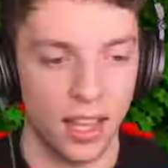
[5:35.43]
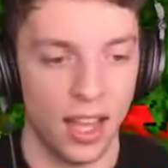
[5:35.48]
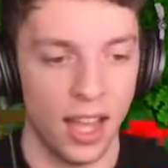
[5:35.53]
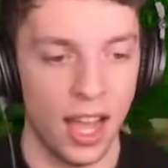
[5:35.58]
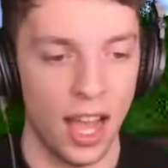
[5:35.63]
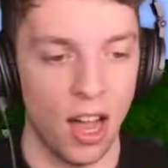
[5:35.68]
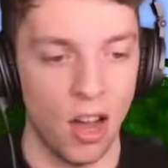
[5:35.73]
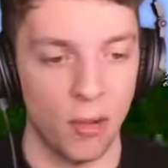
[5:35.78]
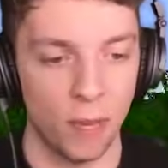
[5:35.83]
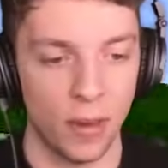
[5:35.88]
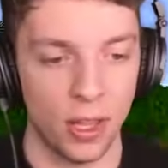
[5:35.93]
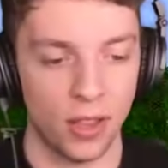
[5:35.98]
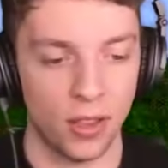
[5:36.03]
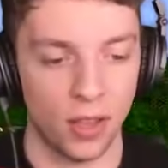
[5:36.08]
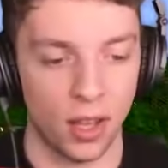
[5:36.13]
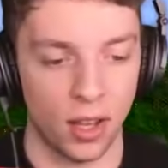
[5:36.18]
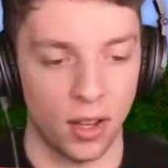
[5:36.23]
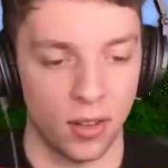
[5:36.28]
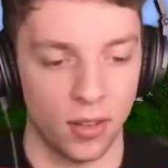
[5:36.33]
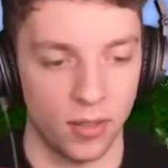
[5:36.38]
Help!
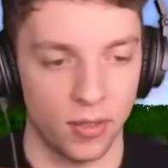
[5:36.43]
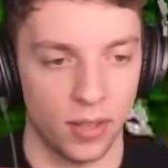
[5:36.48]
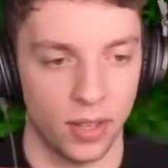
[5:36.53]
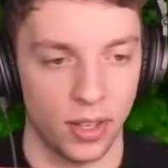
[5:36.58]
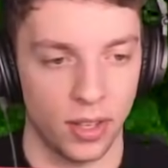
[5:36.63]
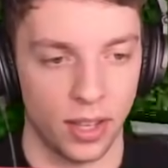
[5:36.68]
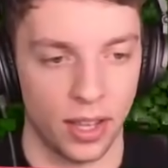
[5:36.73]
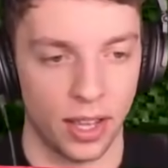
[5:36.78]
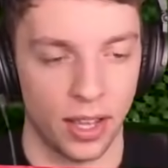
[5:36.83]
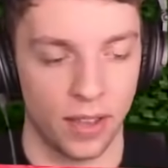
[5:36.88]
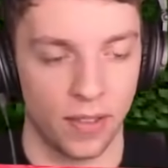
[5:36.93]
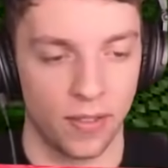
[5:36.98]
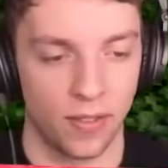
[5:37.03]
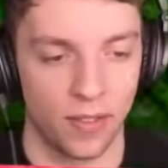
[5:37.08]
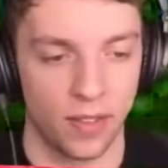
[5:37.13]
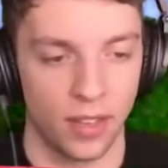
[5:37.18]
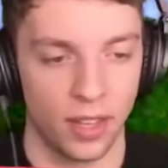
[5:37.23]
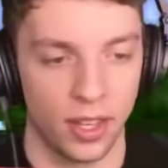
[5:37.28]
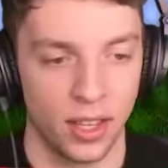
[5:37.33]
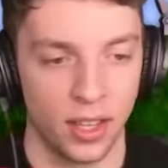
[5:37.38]
It's oh, then... okay. oh,
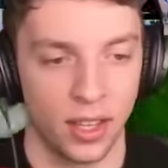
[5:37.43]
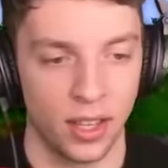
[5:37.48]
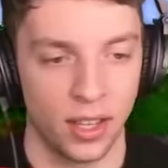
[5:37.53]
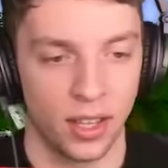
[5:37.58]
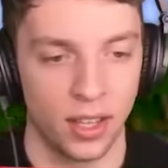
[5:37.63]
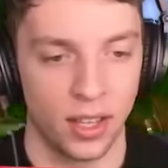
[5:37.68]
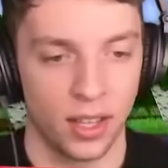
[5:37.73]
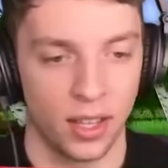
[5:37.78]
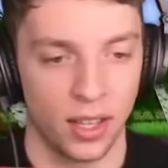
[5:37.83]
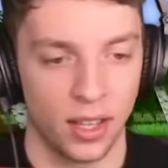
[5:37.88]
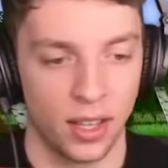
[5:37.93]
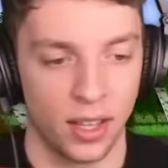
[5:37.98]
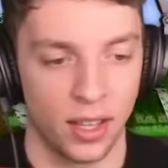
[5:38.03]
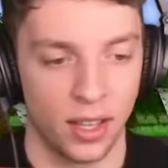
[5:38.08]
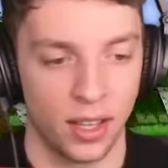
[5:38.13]
Wait, I know